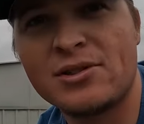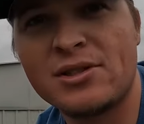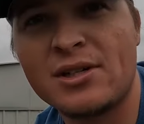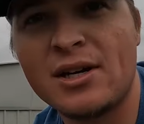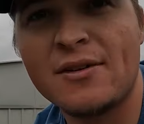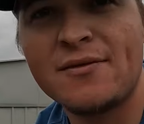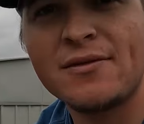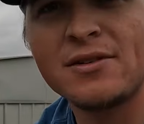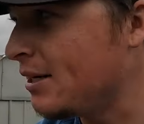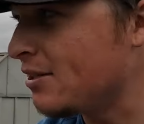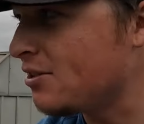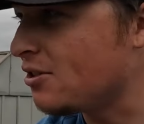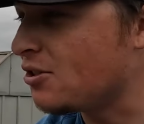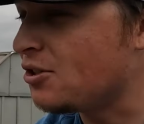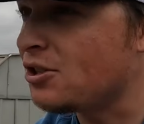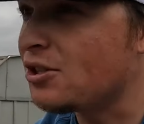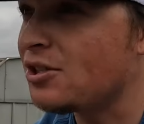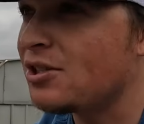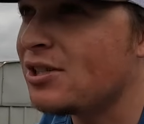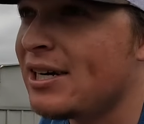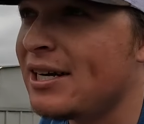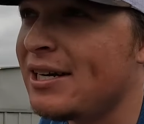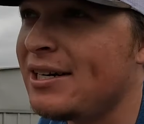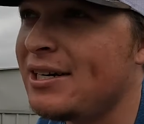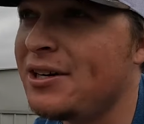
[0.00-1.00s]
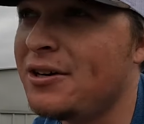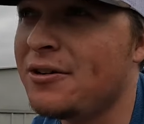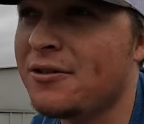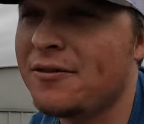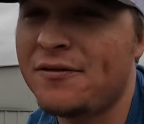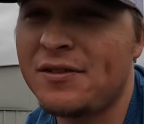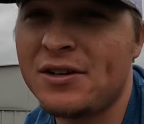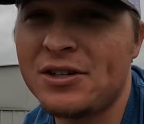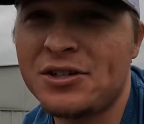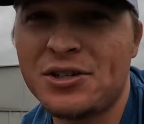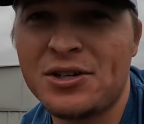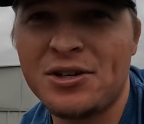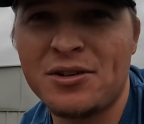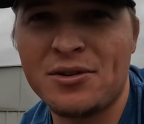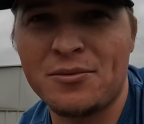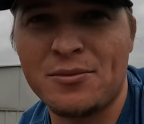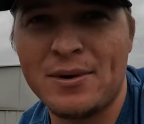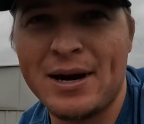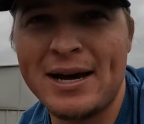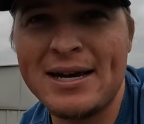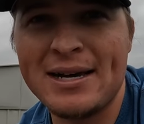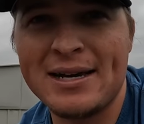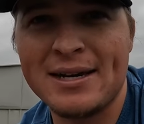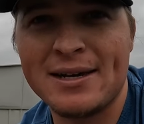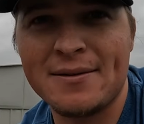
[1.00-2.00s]
and stuff, and is just getting your fish to the
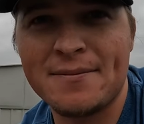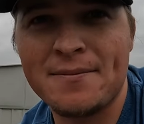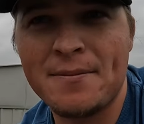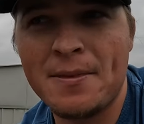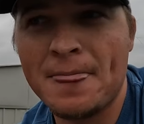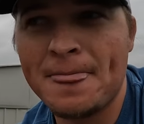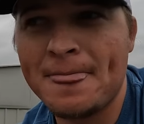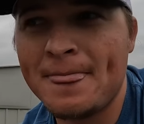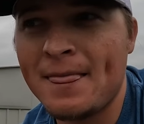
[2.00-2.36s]
weigh-in.